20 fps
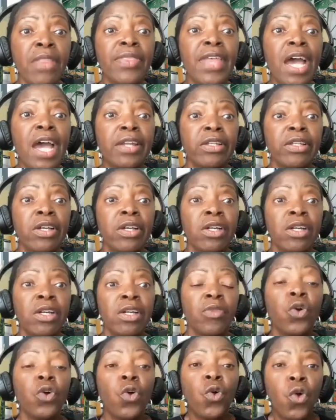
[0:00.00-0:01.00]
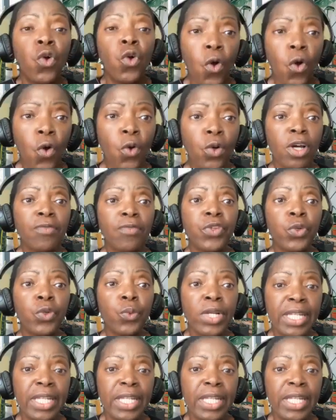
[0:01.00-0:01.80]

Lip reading: that the goal of the